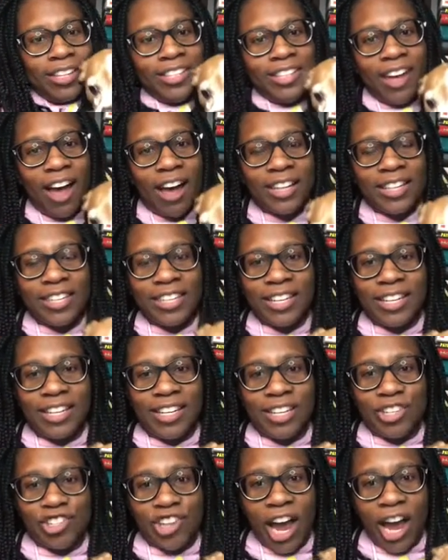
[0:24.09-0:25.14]

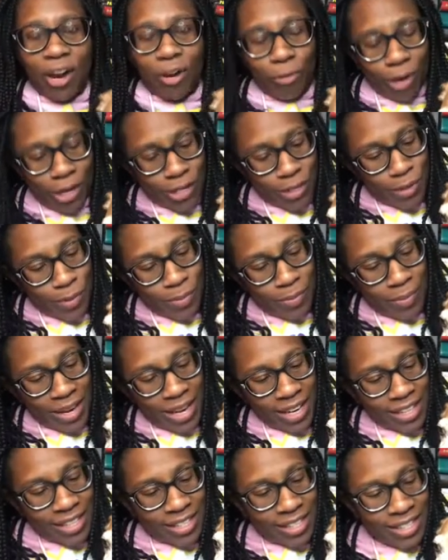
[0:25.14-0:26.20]
Dotson Jack Russell
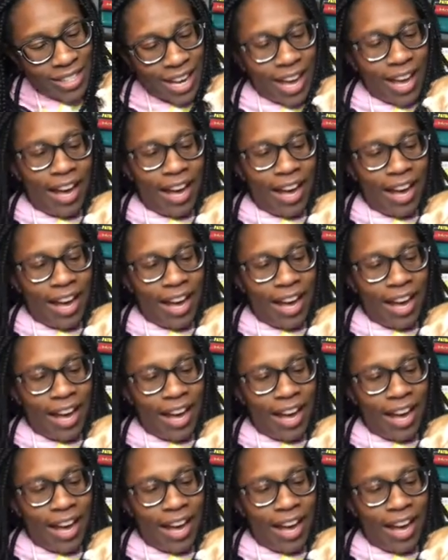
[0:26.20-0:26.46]
mix.